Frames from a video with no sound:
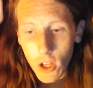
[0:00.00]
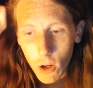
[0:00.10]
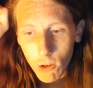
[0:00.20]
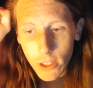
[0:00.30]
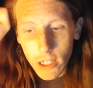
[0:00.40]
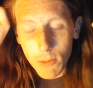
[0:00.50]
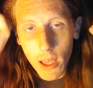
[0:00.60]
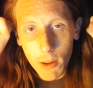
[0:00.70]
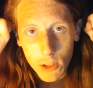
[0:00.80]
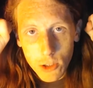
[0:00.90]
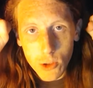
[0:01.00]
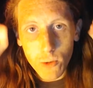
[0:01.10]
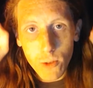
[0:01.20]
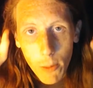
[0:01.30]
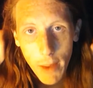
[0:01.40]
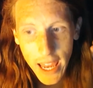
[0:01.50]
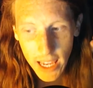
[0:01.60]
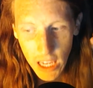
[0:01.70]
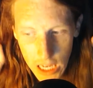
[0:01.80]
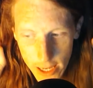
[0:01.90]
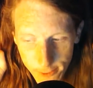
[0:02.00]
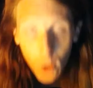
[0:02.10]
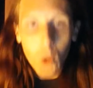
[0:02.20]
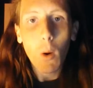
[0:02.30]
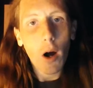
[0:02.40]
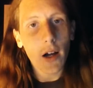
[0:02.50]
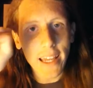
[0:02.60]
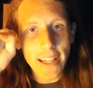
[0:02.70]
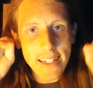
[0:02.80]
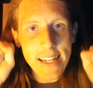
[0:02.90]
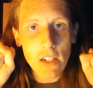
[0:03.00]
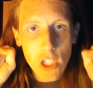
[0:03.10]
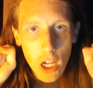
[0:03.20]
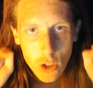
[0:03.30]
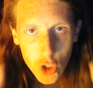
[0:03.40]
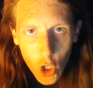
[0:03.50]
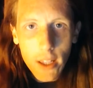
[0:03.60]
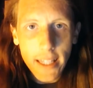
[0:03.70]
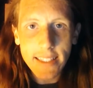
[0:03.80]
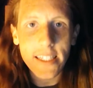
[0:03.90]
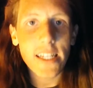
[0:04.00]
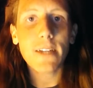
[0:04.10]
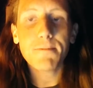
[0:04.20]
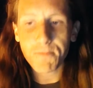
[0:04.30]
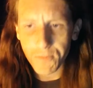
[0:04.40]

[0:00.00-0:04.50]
Hopefully I'll be able to film a photo walk in downtown Salt Lake City.